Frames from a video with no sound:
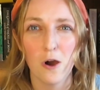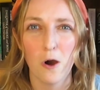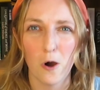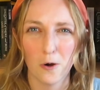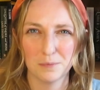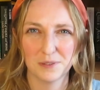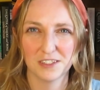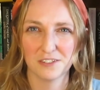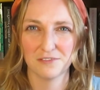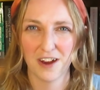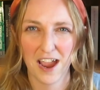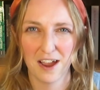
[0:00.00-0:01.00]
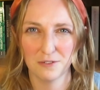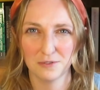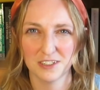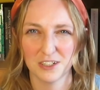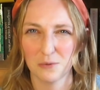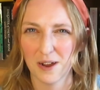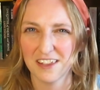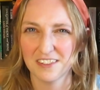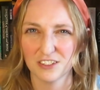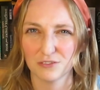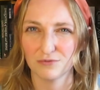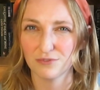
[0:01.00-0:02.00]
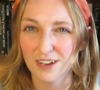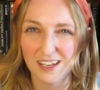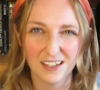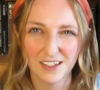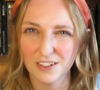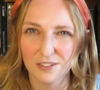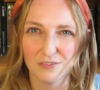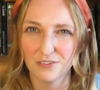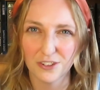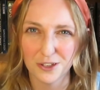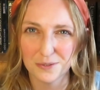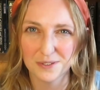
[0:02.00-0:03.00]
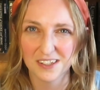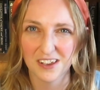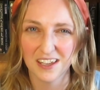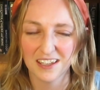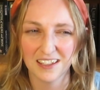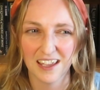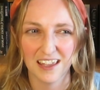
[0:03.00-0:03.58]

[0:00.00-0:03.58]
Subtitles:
hops around in a way that's really confusing,